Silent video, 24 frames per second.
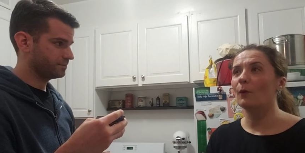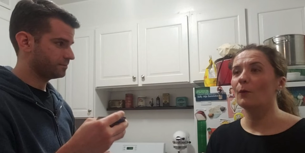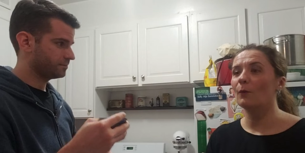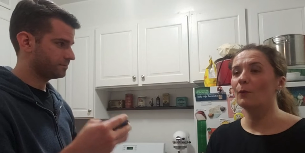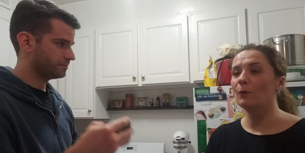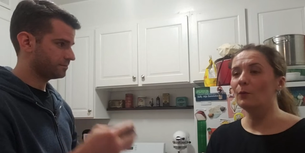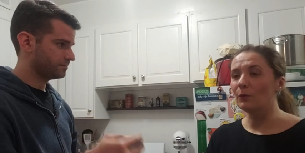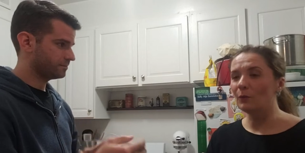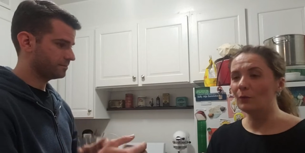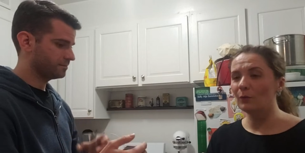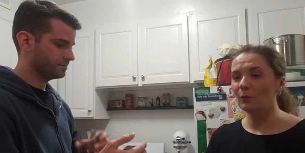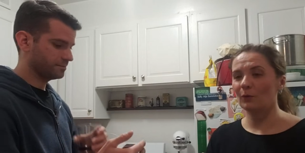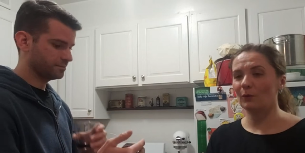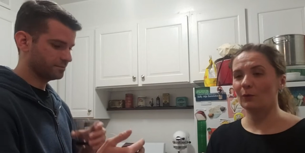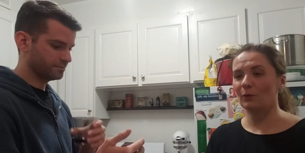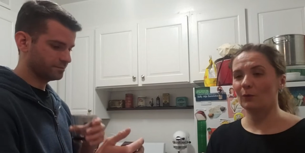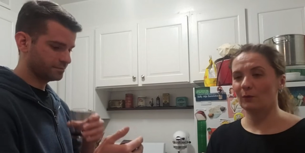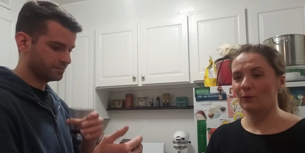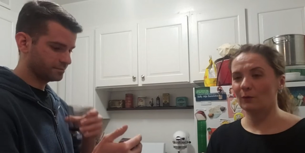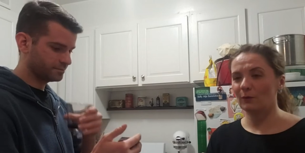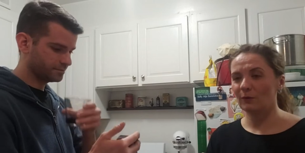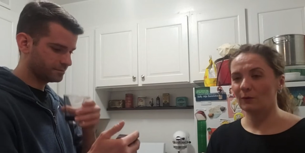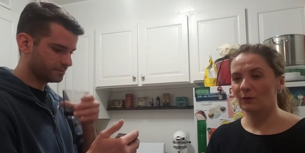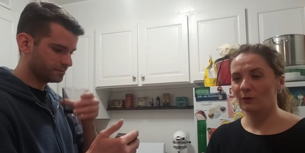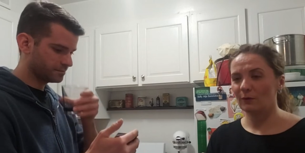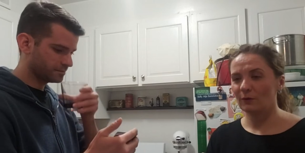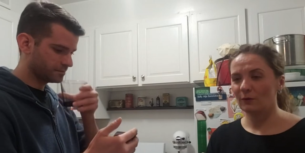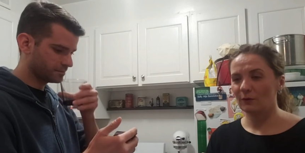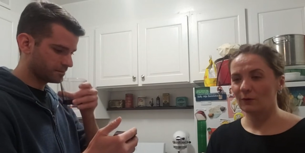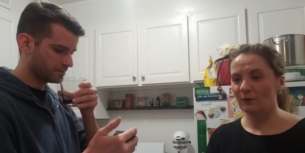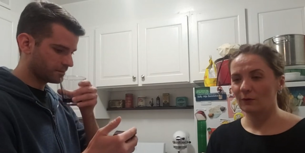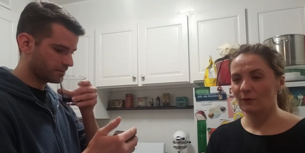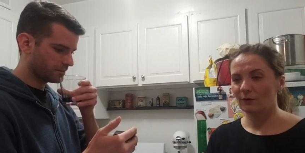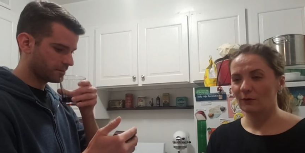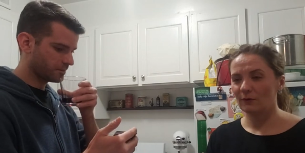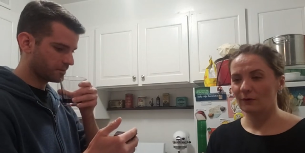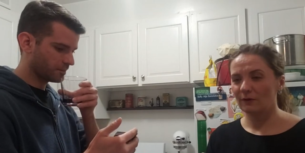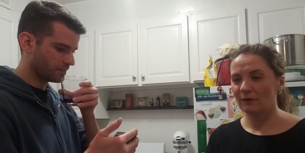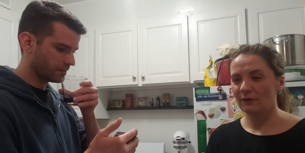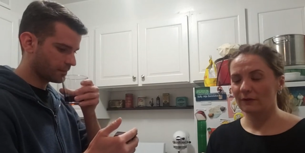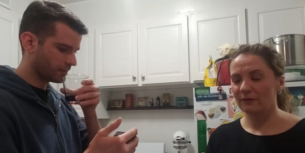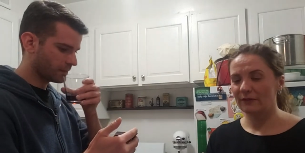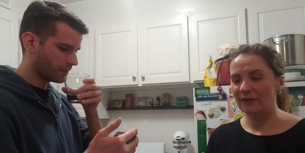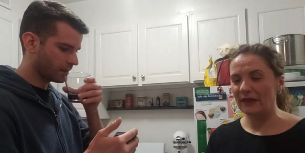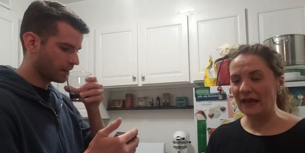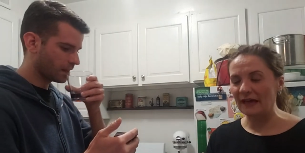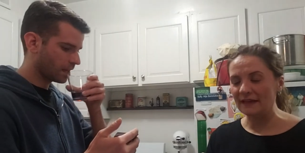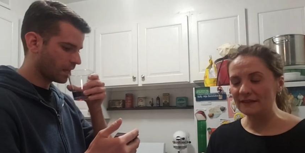Speaker 1: Ooh,
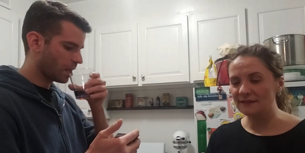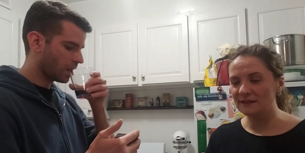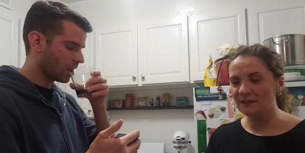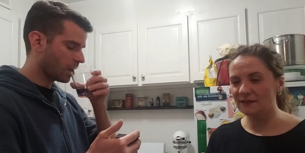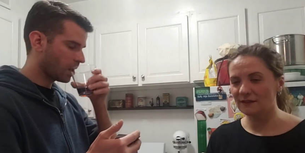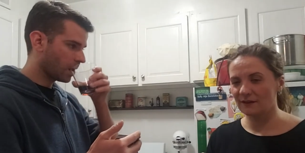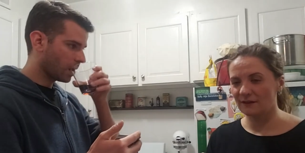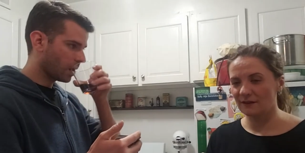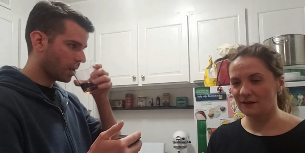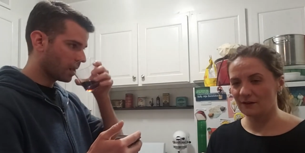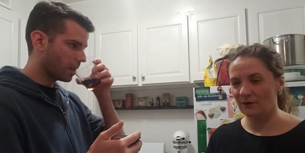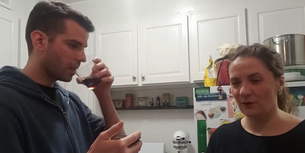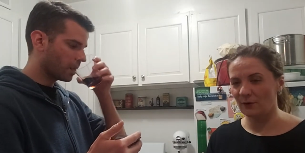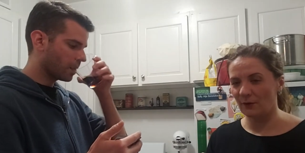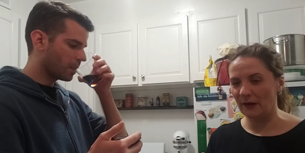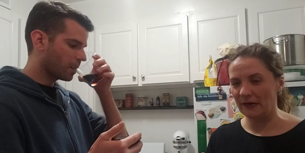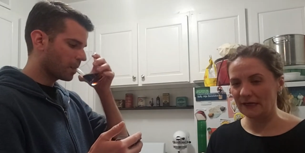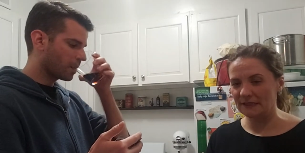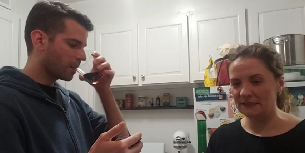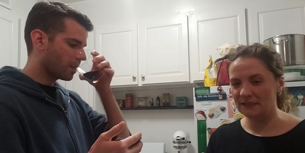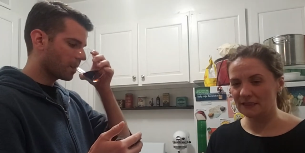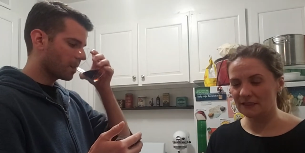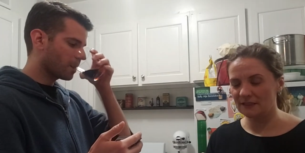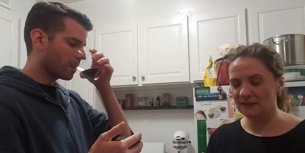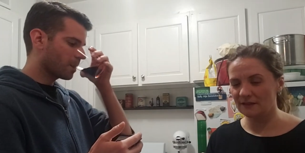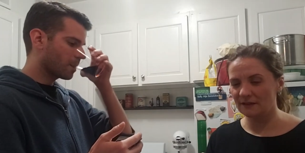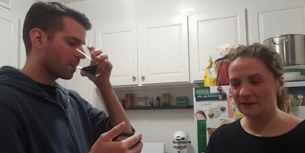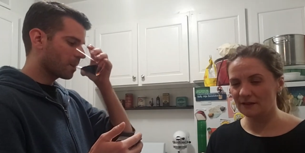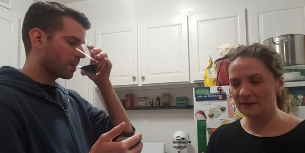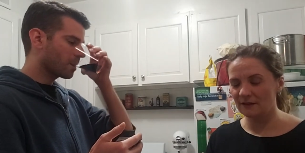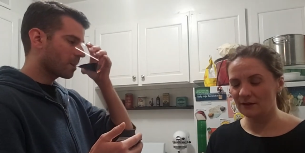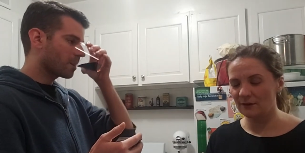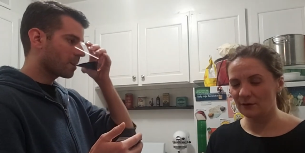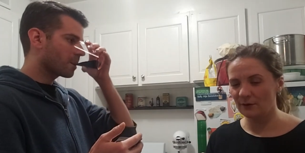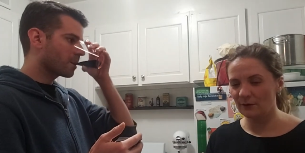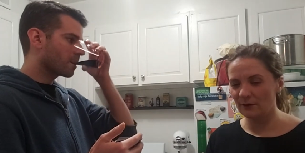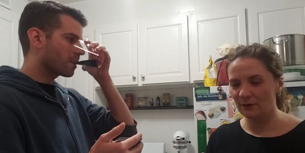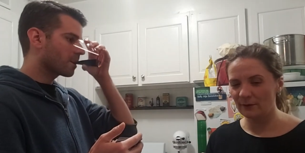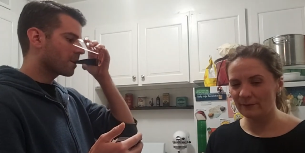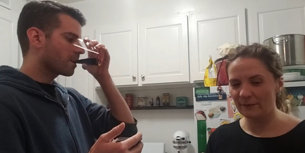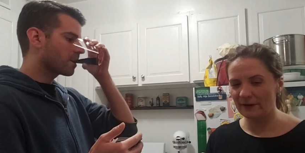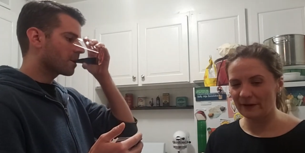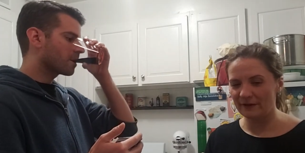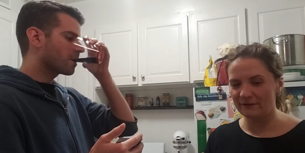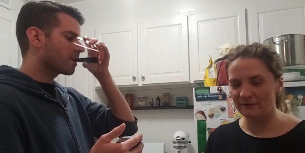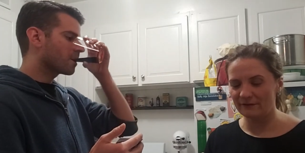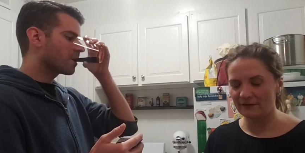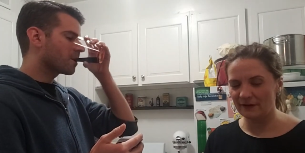that's a good question. Who are
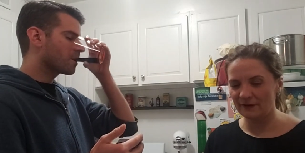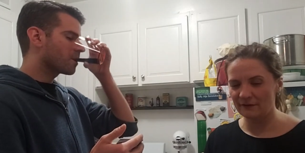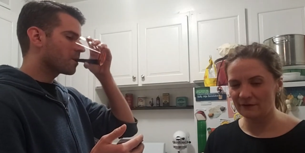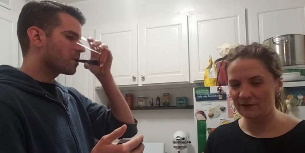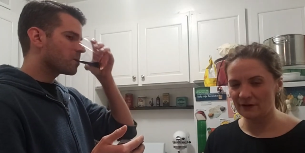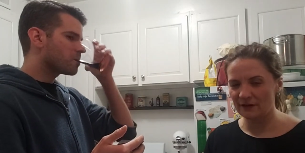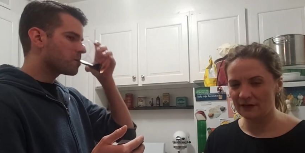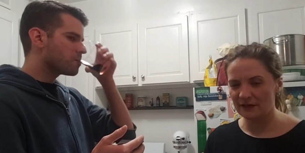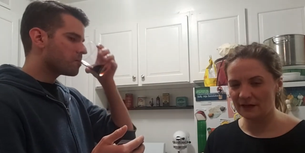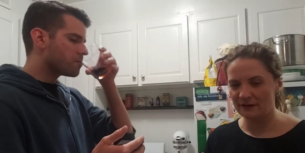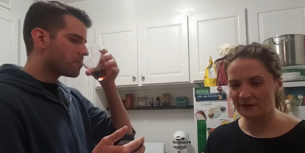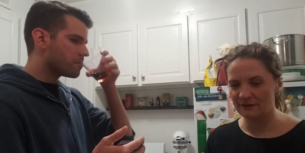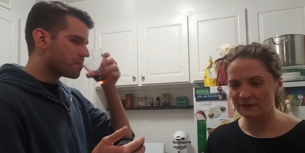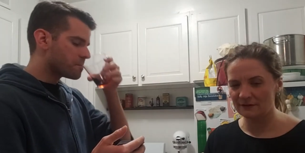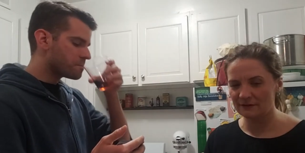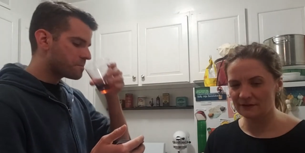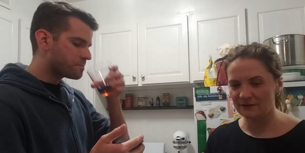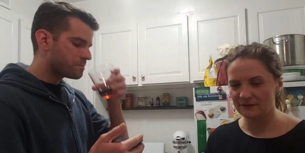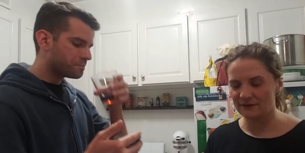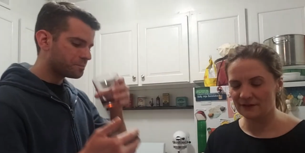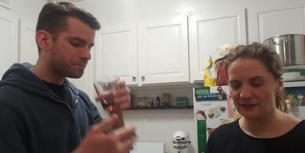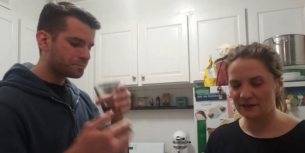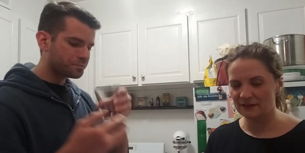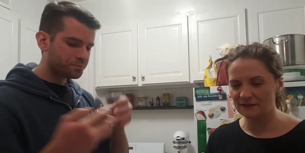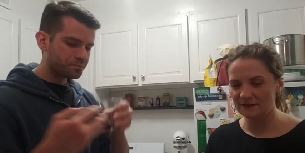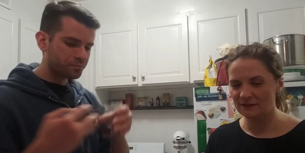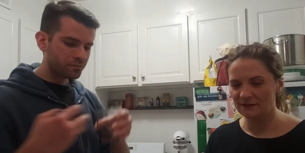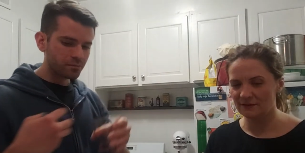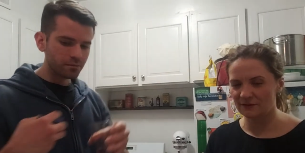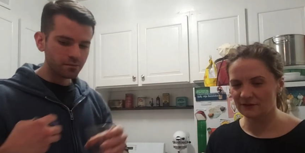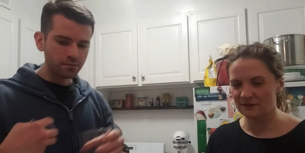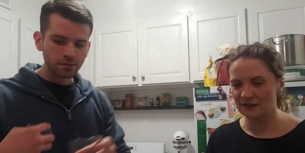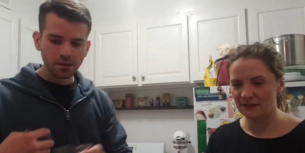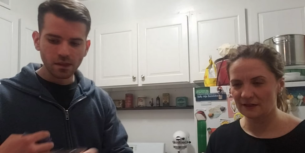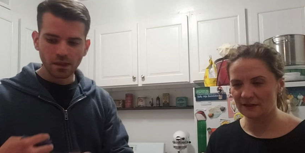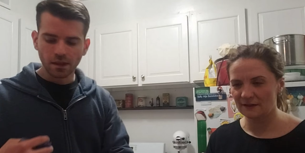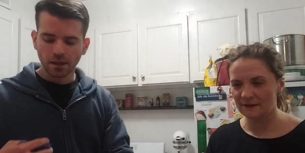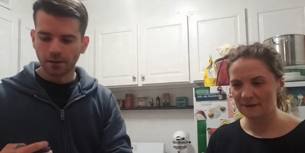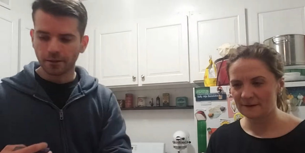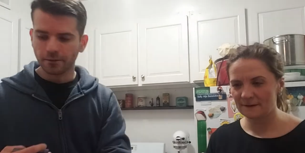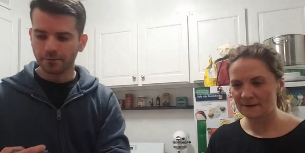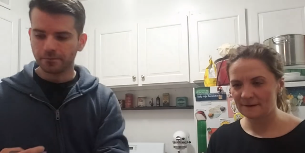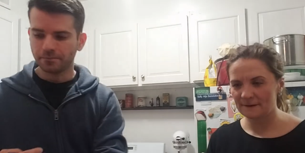my favorite heroes of history?